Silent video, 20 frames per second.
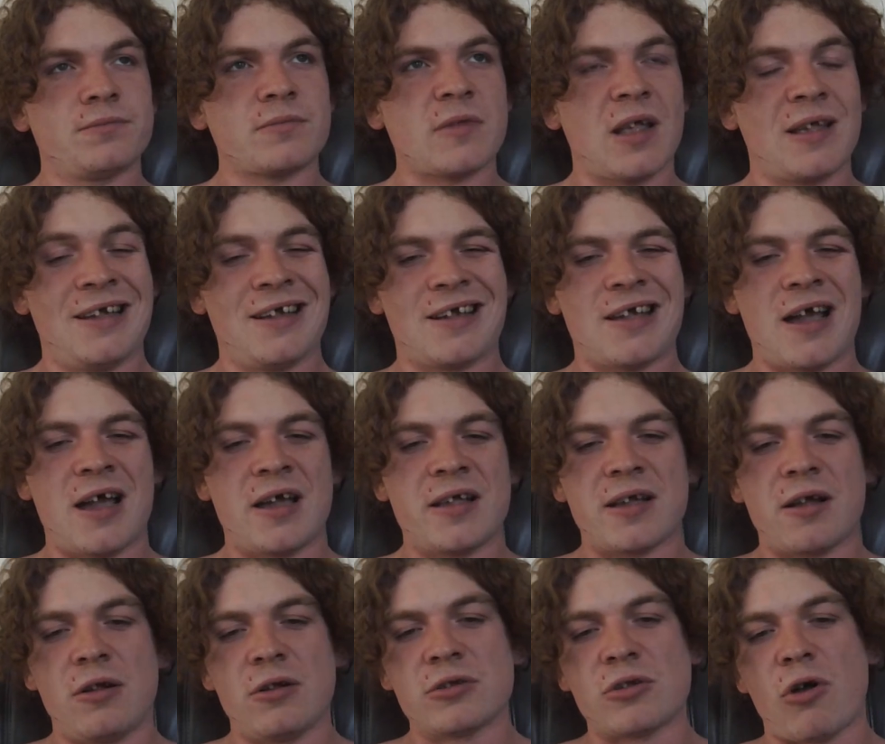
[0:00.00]
think a guy
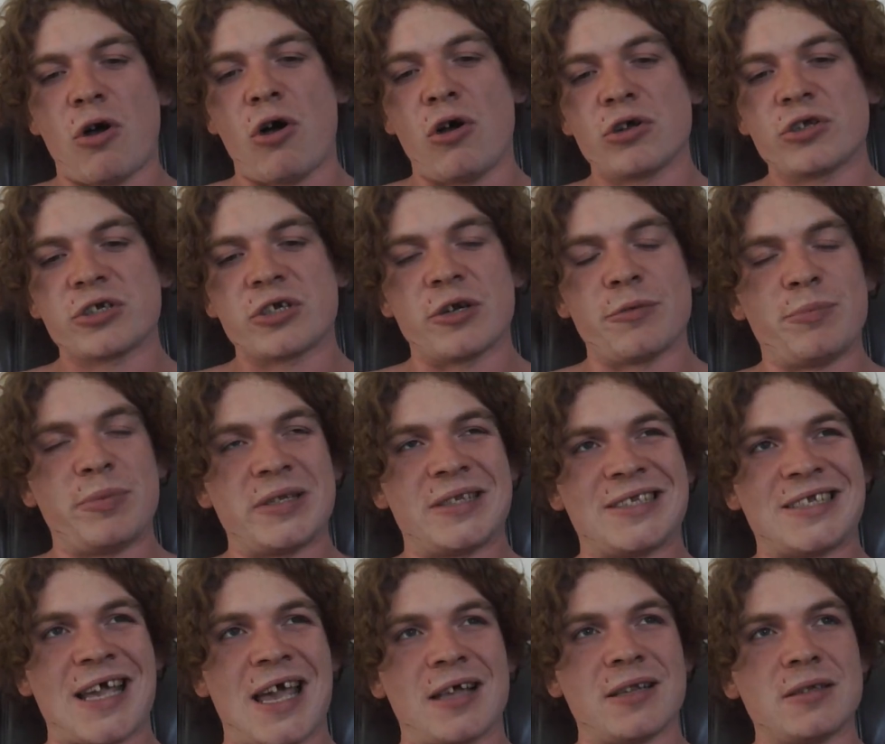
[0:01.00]
called Oscar
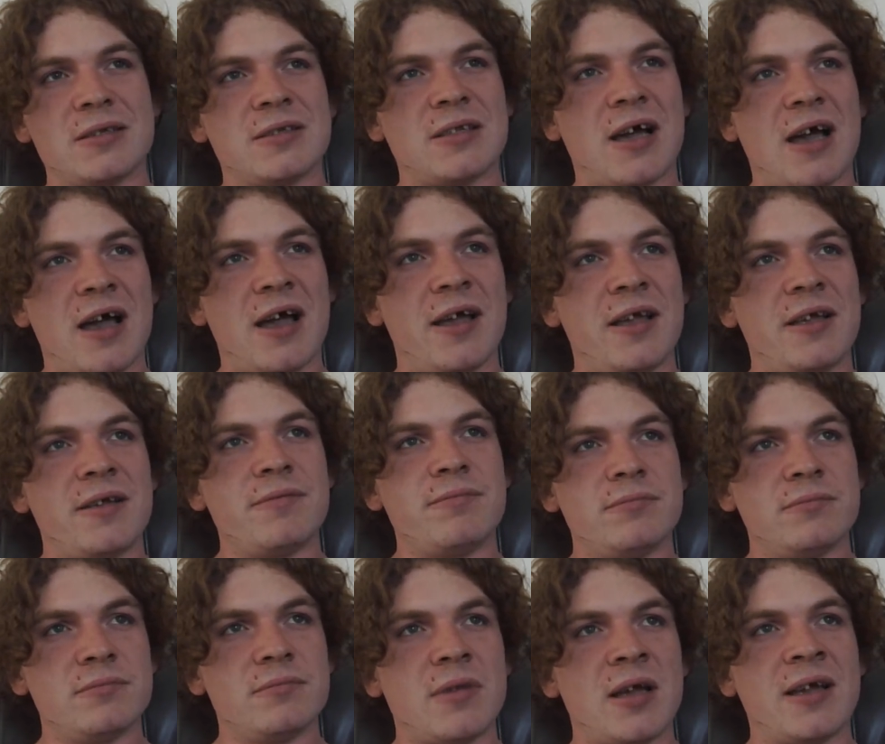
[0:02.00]
Patel that I
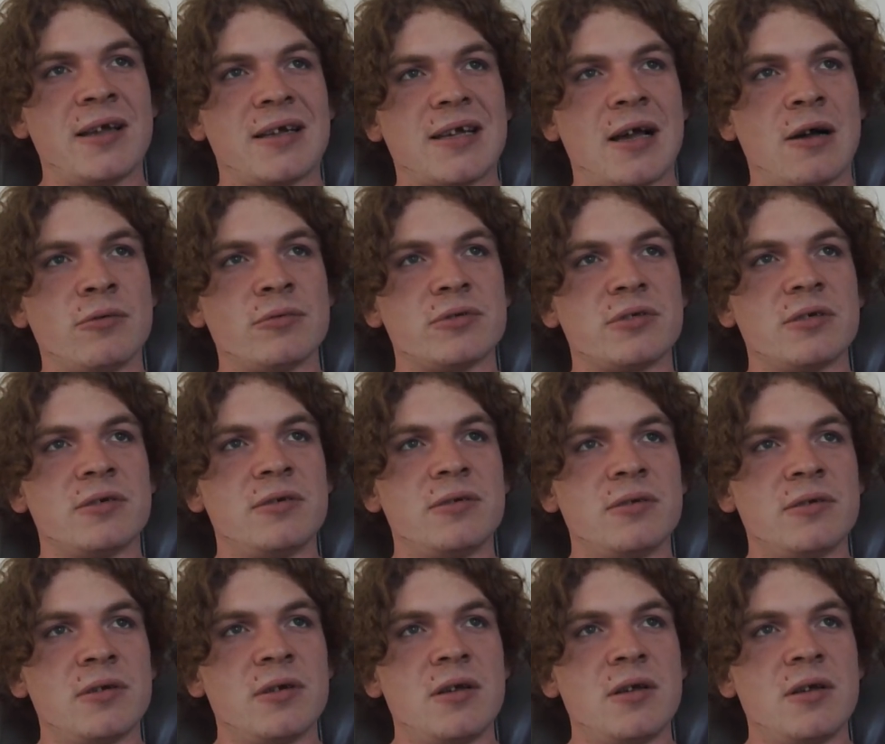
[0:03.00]
encountered